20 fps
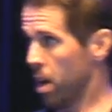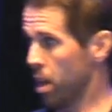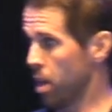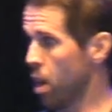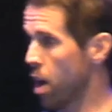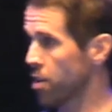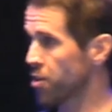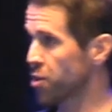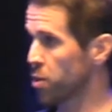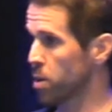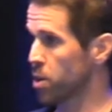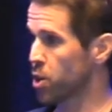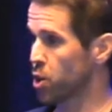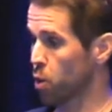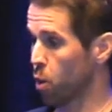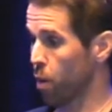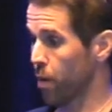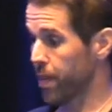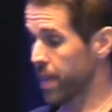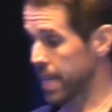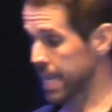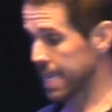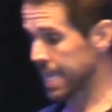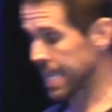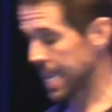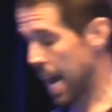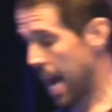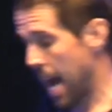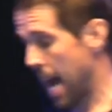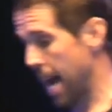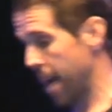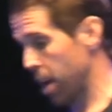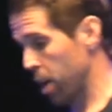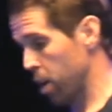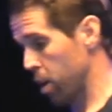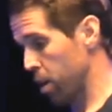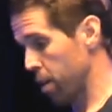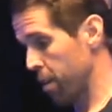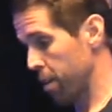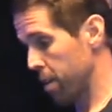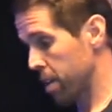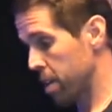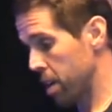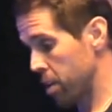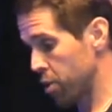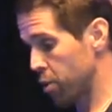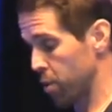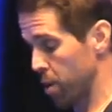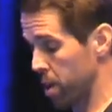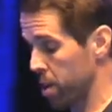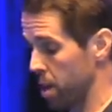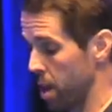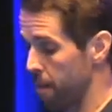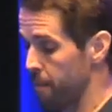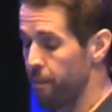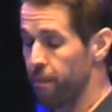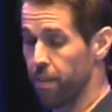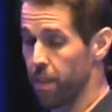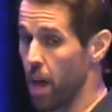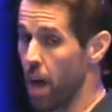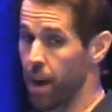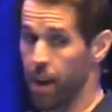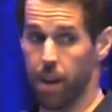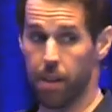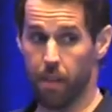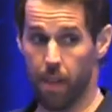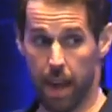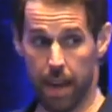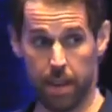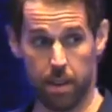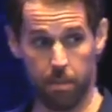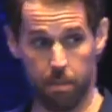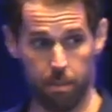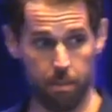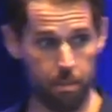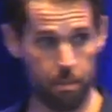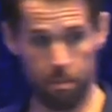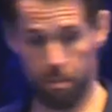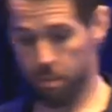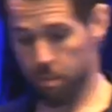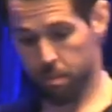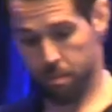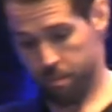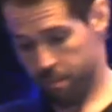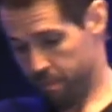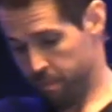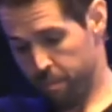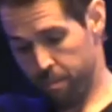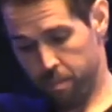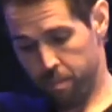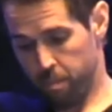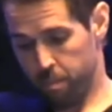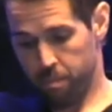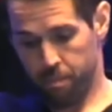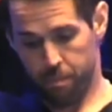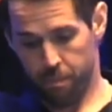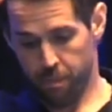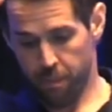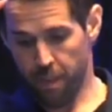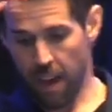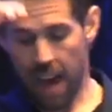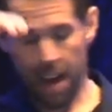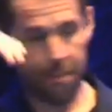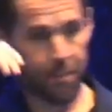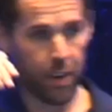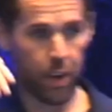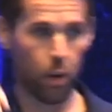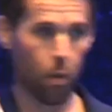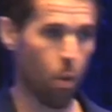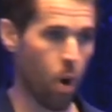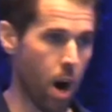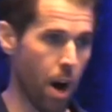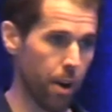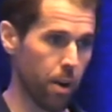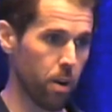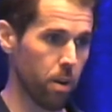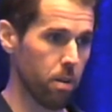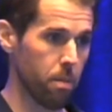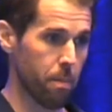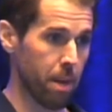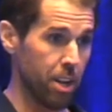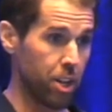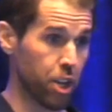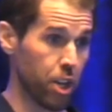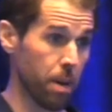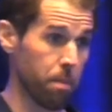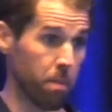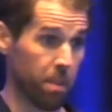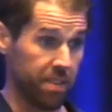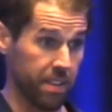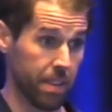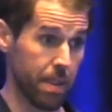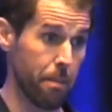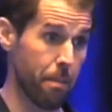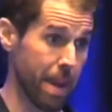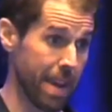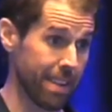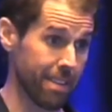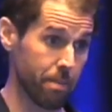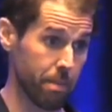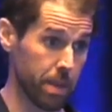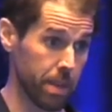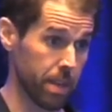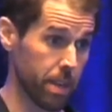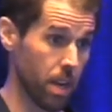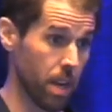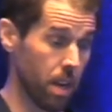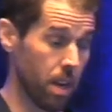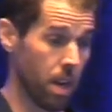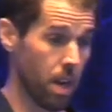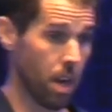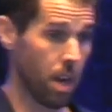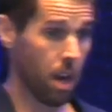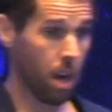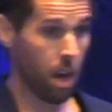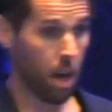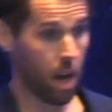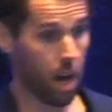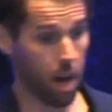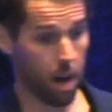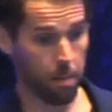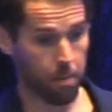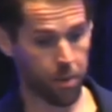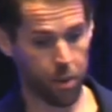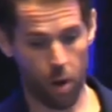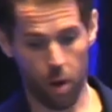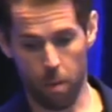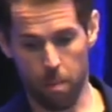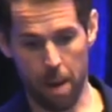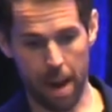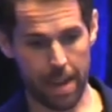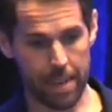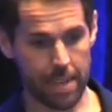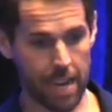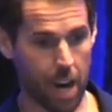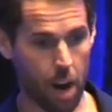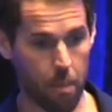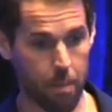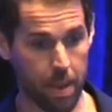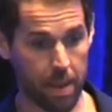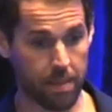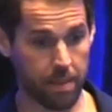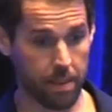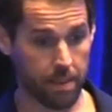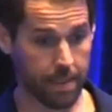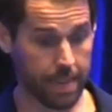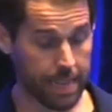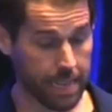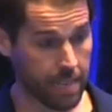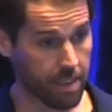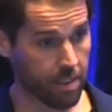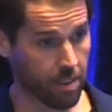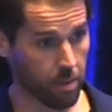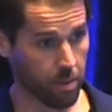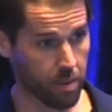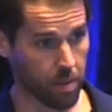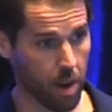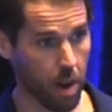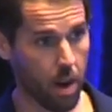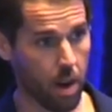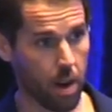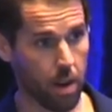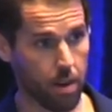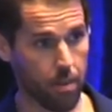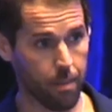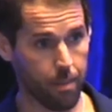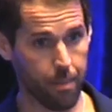long story short, the entire country club flooded. Like, five feet of water. My gym was in the basement. Um, so my entire business in an instant was gone.